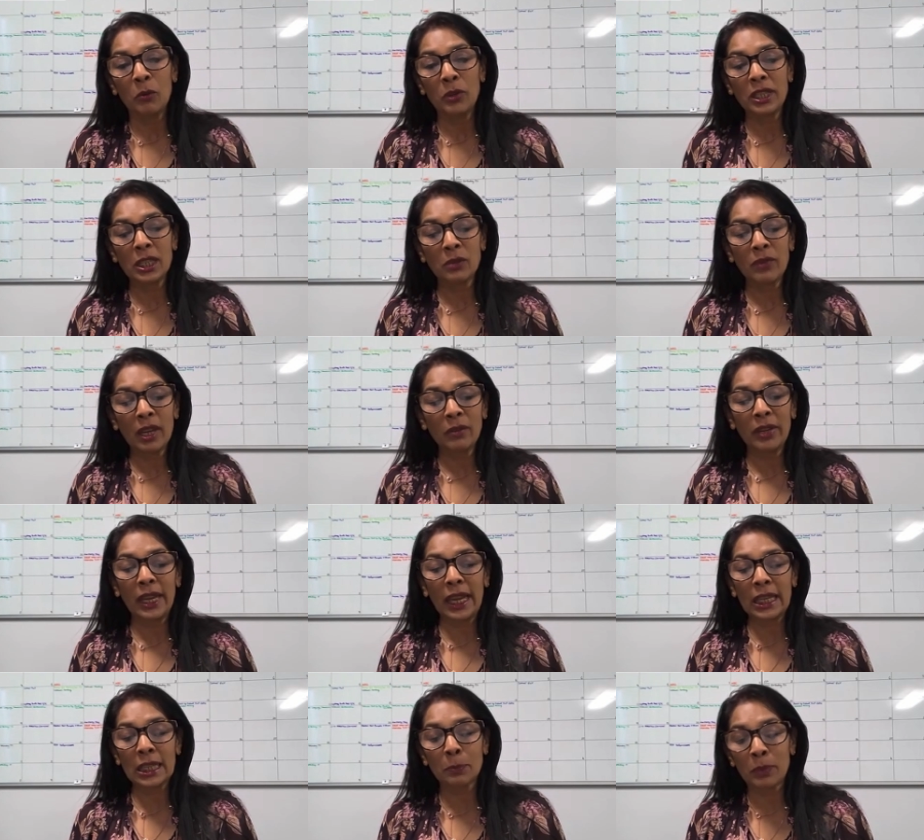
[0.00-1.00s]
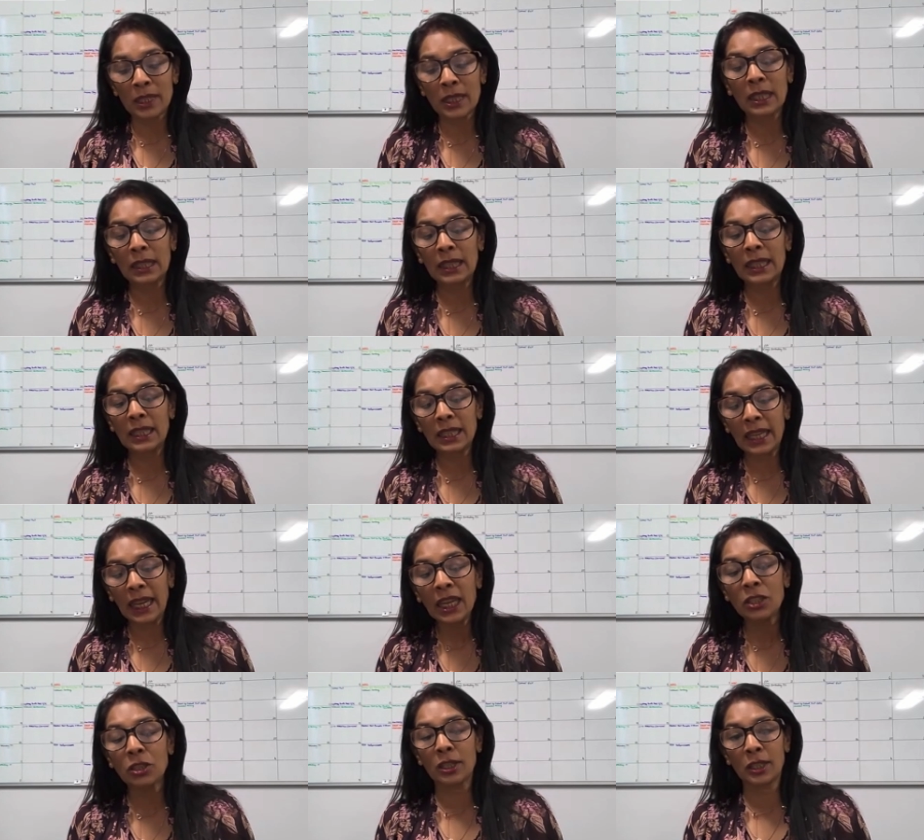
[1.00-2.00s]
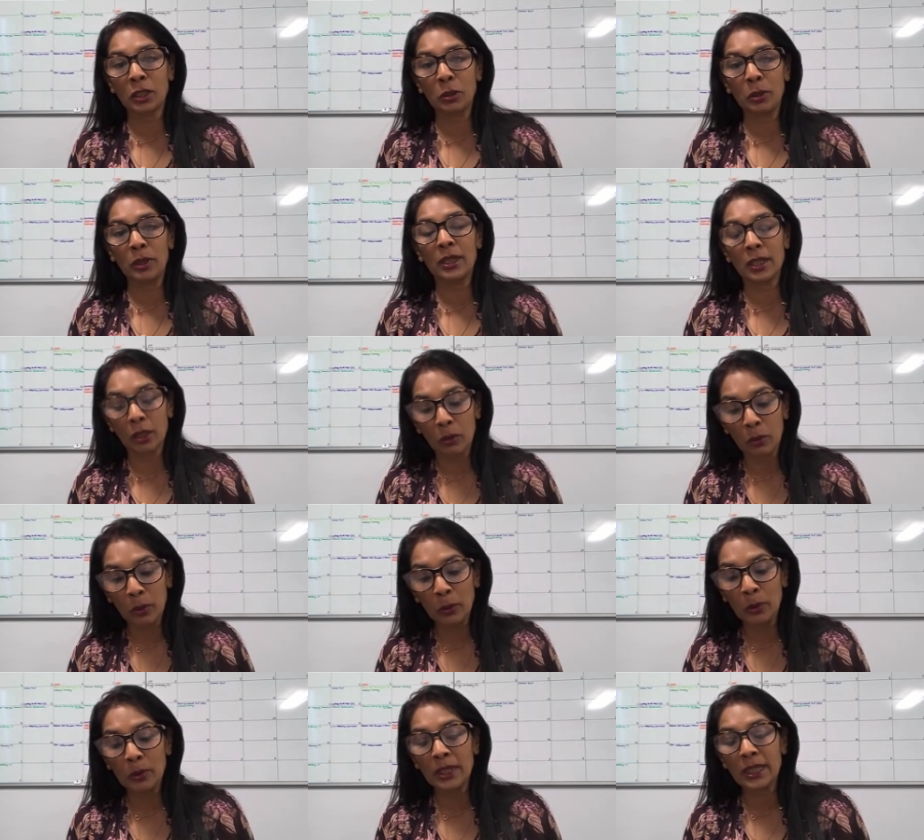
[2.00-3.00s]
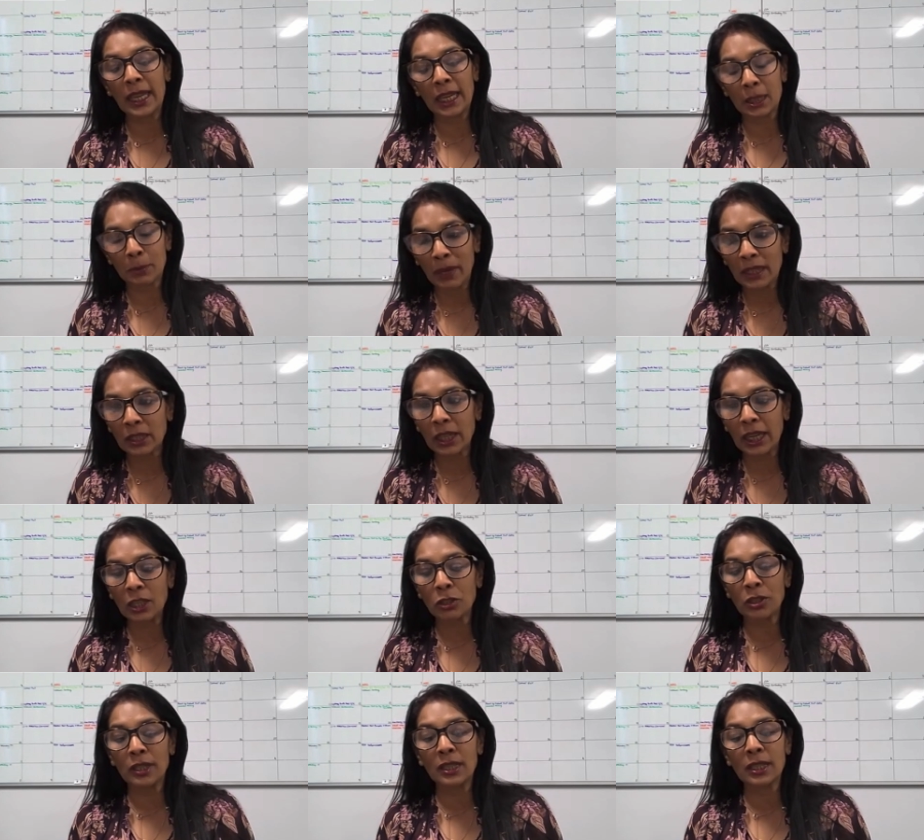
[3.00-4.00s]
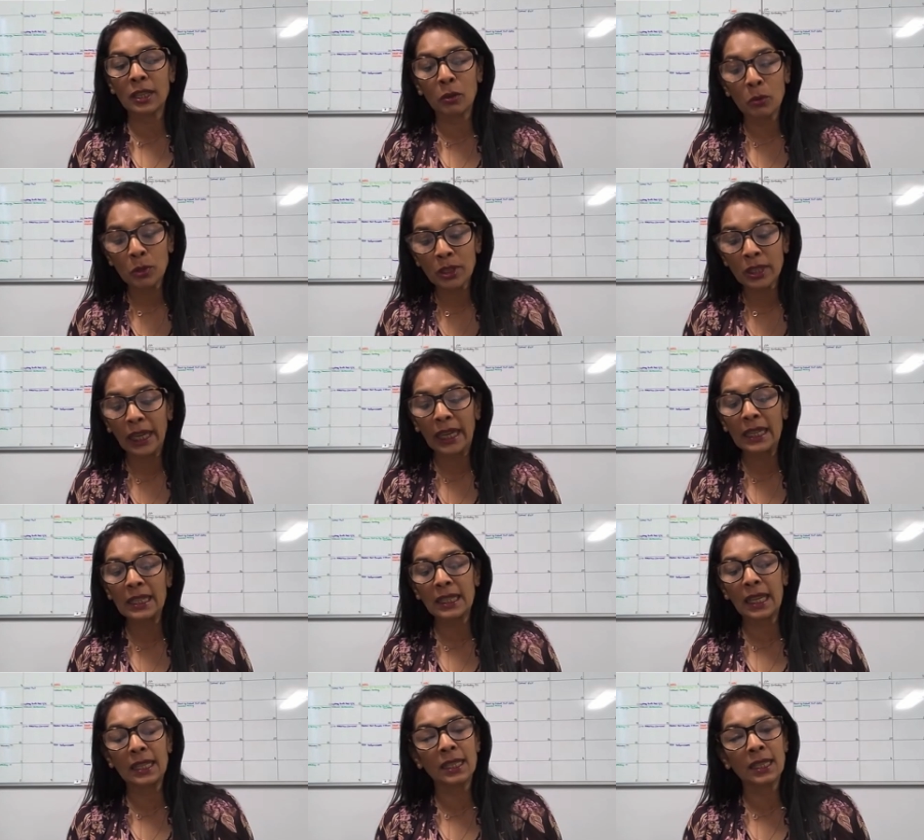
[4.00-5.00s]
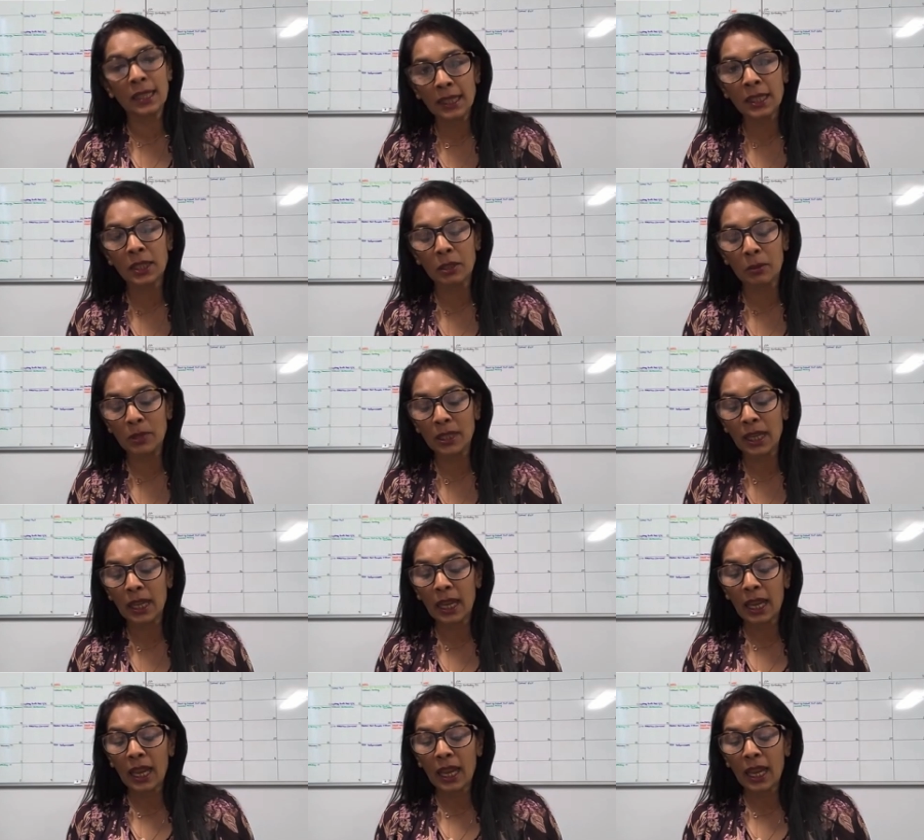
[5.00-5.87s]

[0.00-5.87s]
which is where we explicitly teach students rules, expectations, routines, and systems.